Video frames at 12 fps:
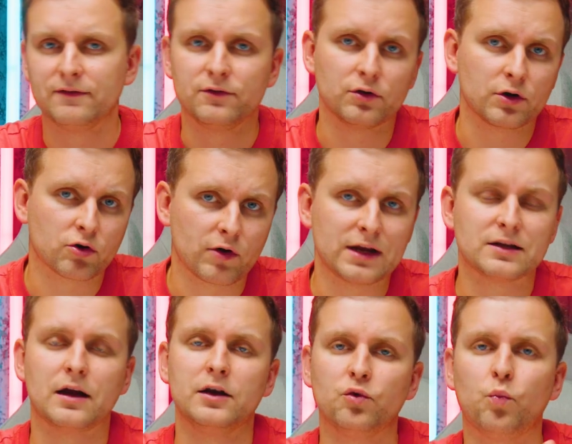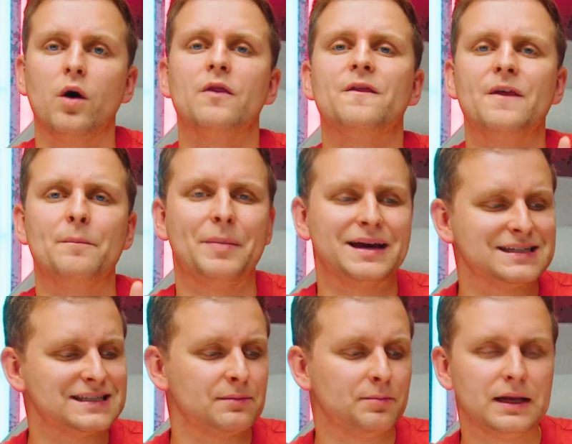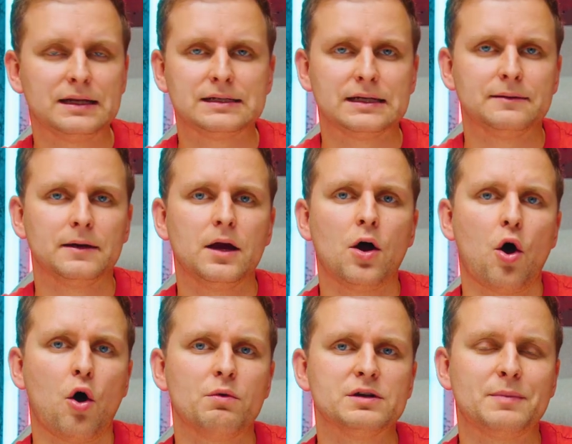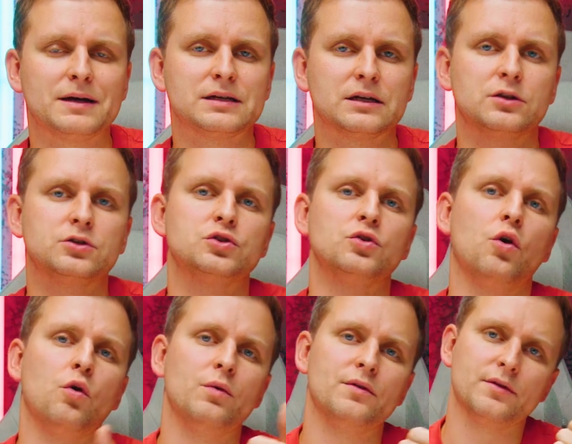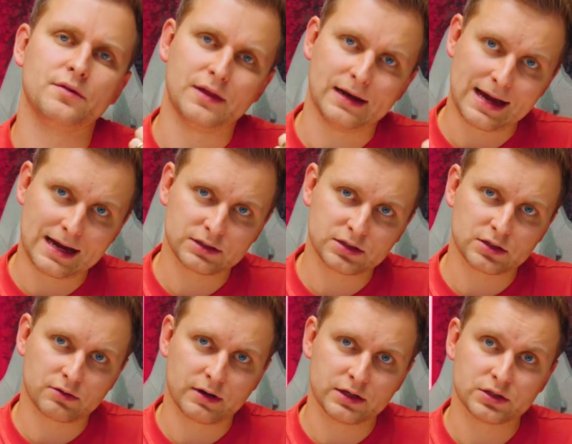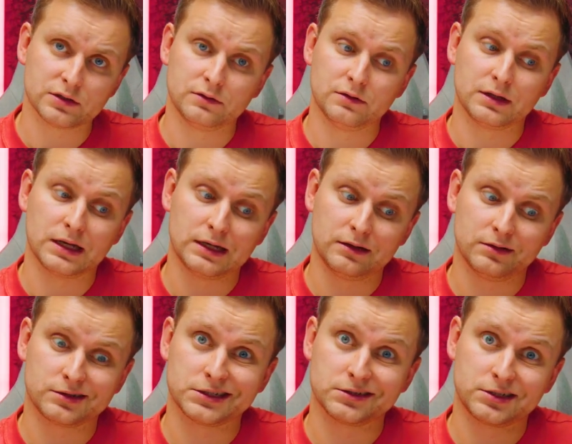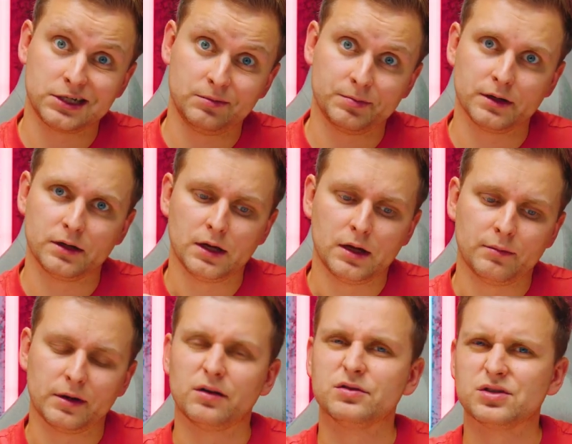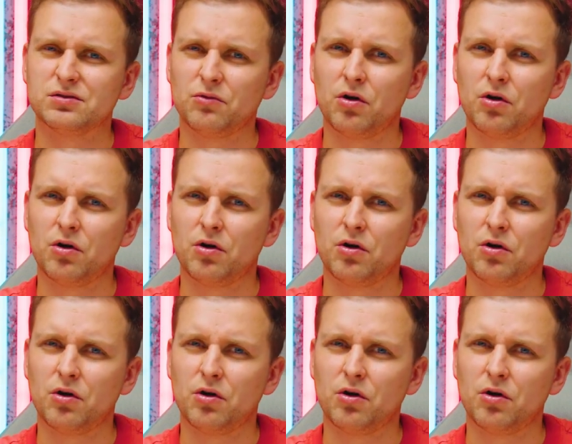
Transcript: If you're a creator and you want the best stability, always better to go with the last generation. You'll get it not just cheaper, but also